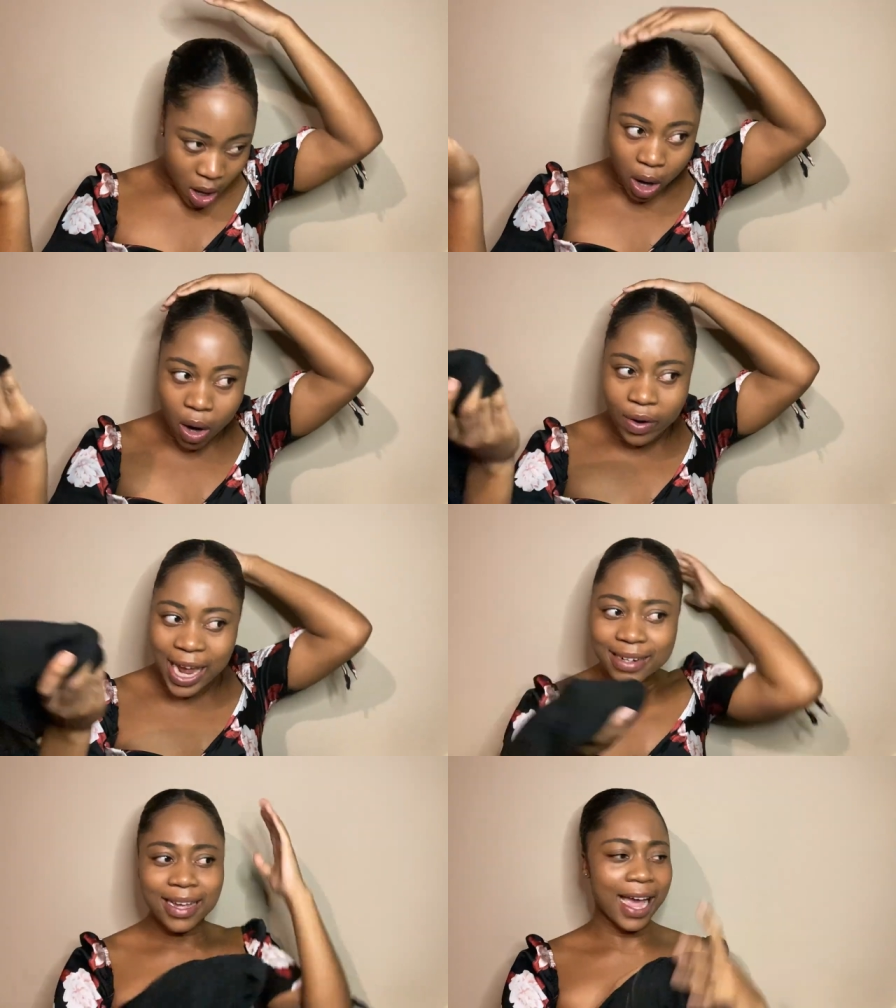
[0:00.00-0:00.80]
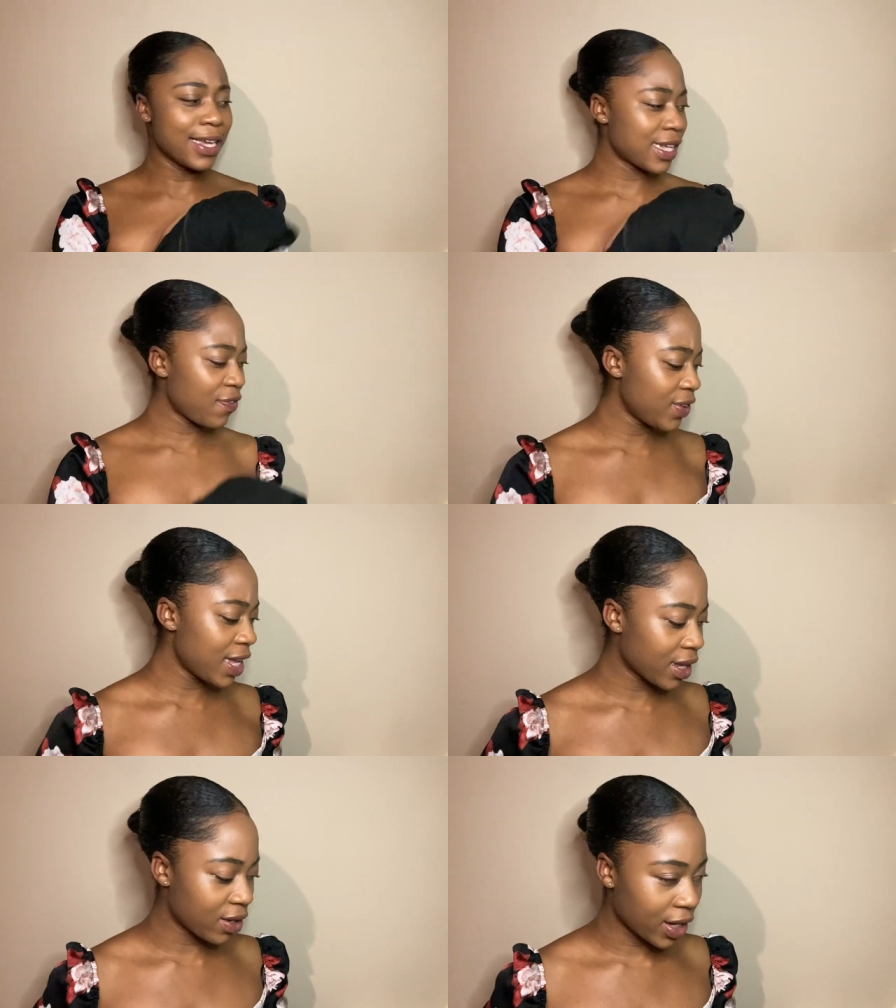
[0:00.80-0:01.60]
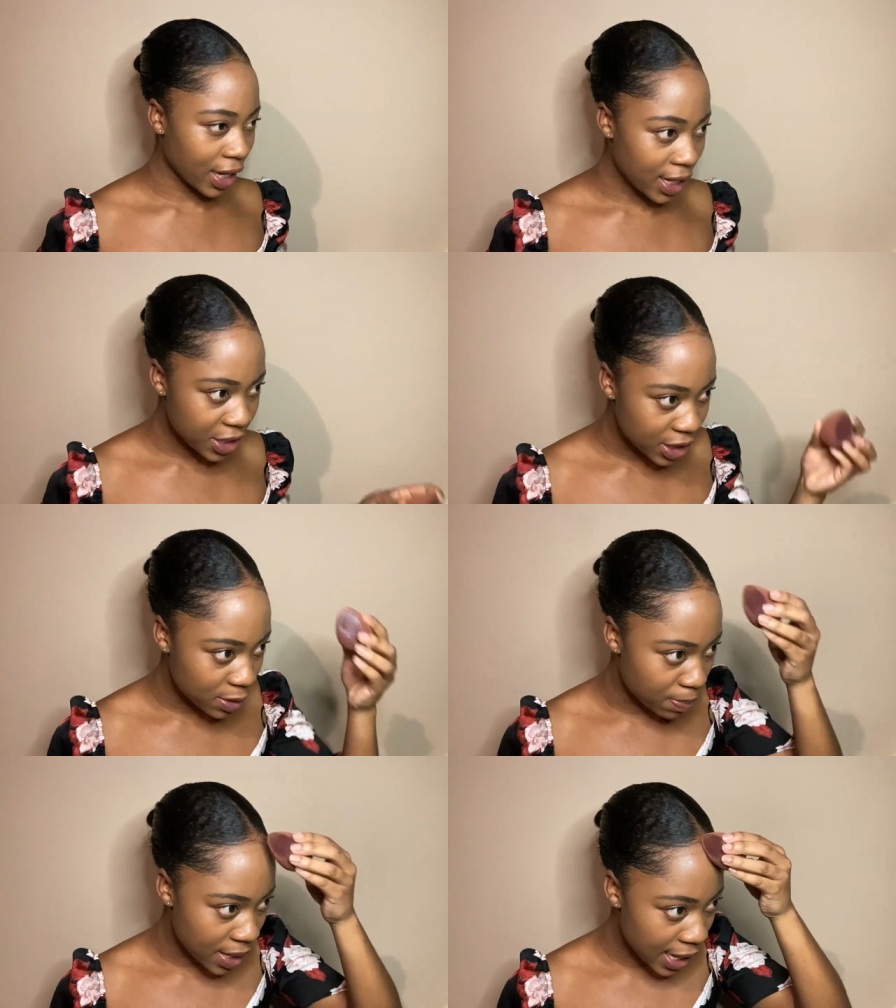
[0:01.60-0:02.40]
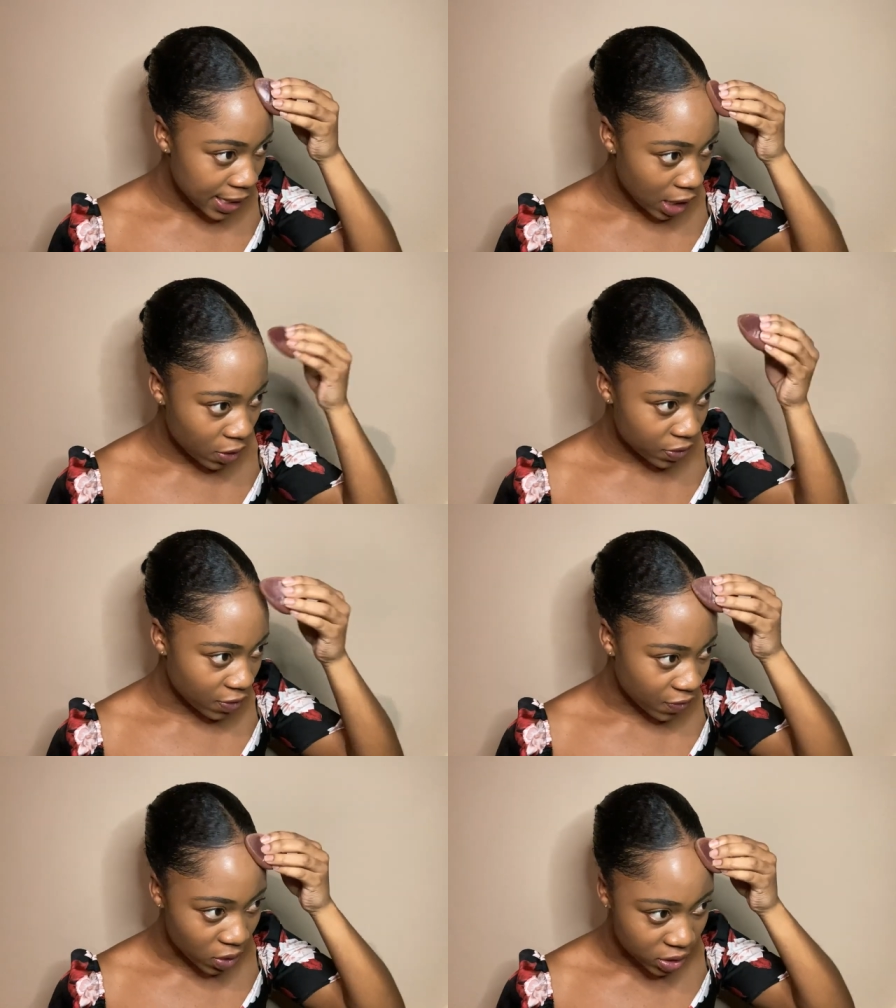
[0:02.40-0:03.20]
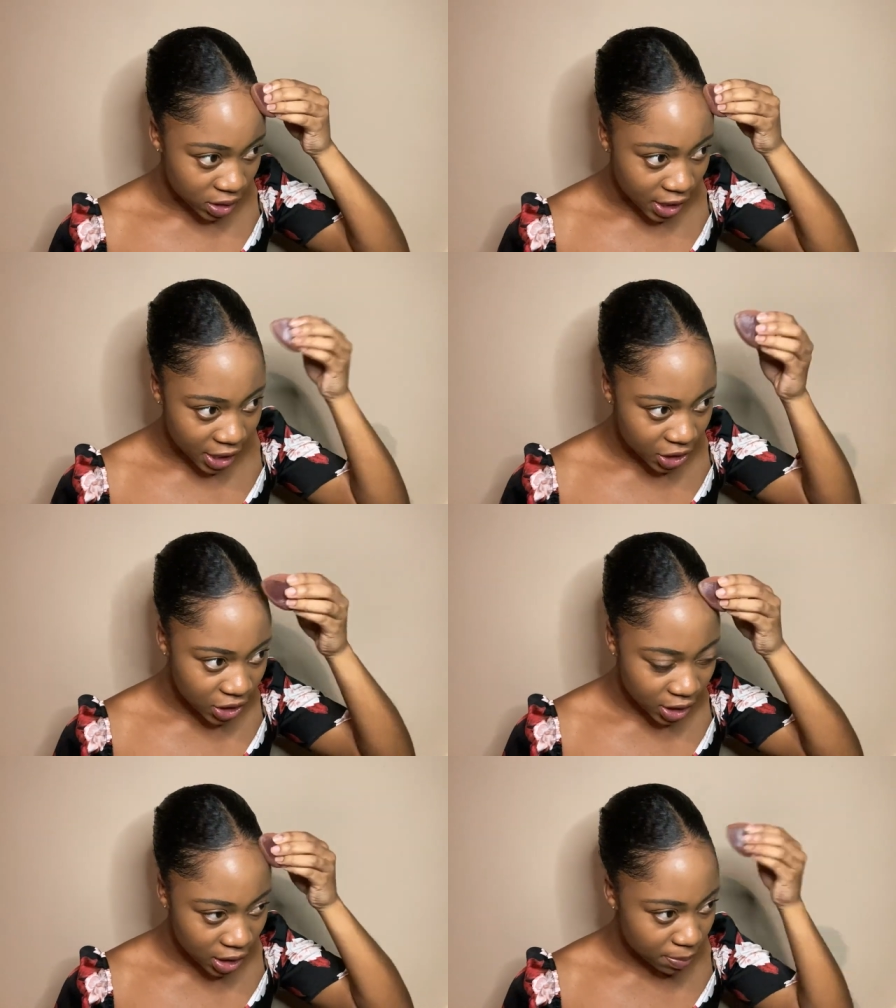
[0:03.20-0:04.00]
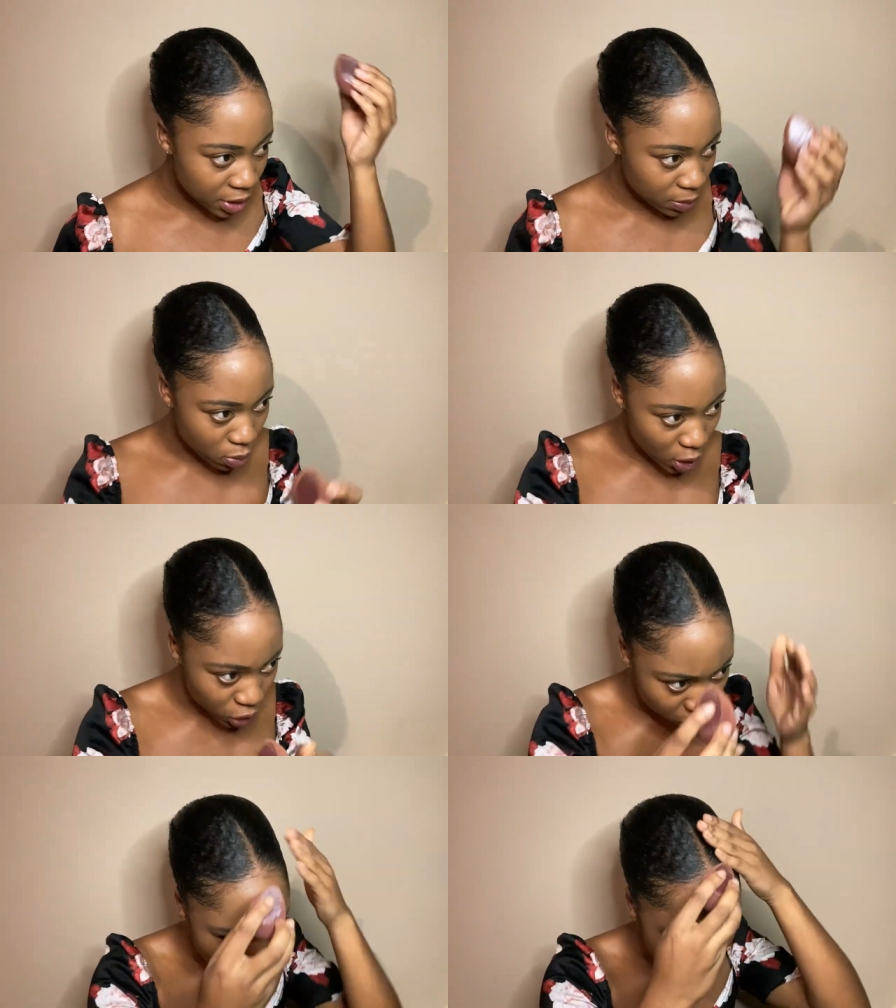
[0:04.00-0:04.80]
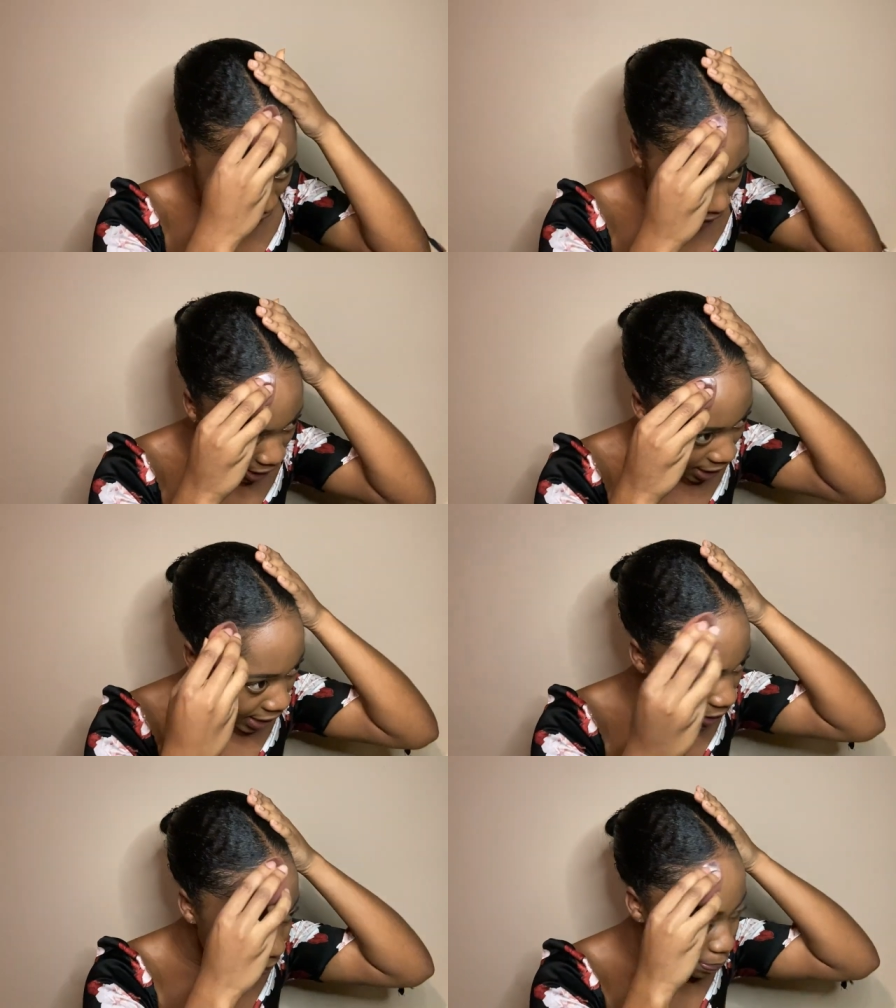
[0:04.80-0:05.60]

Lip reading: Alright guys, I feel like, okay, let's just blend out the foundation a bit more into the hairline.